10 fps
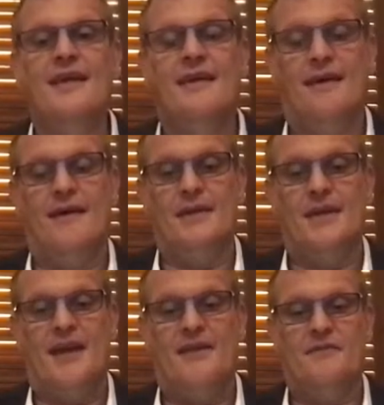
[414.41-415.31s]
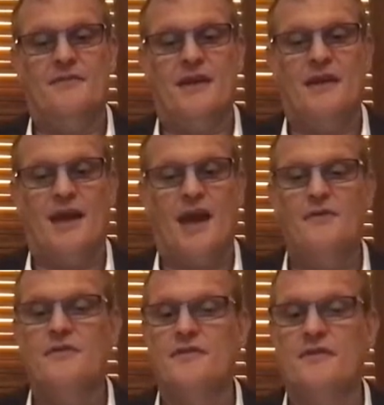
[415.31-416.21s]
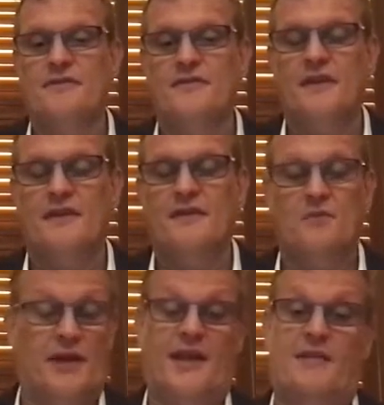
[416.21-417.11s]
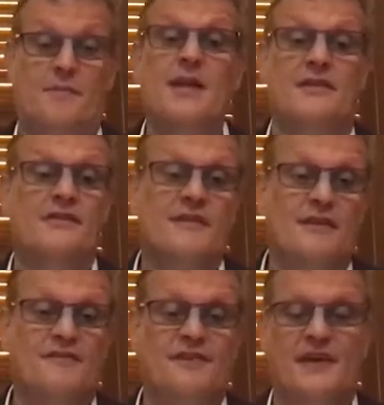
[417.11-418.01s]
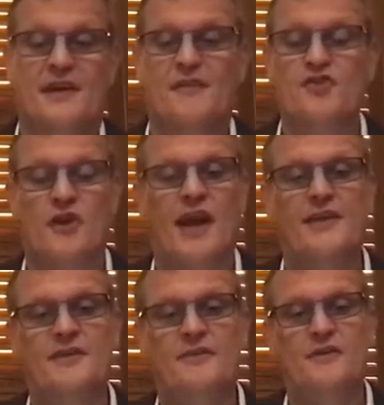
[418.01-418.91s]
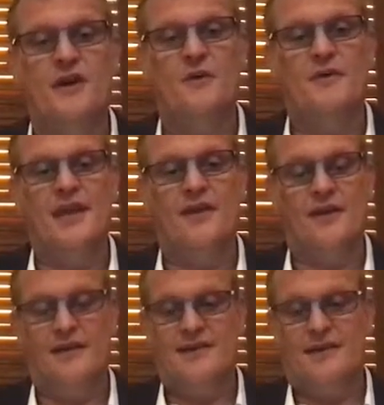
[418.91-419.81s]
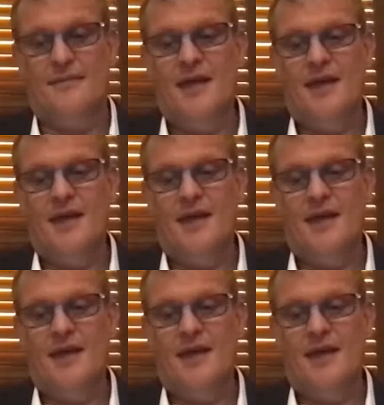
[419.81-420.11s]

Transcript: Um, it has uh, hundreds of, uh, well, it has millions of, uh, of, creators who go on there and, um,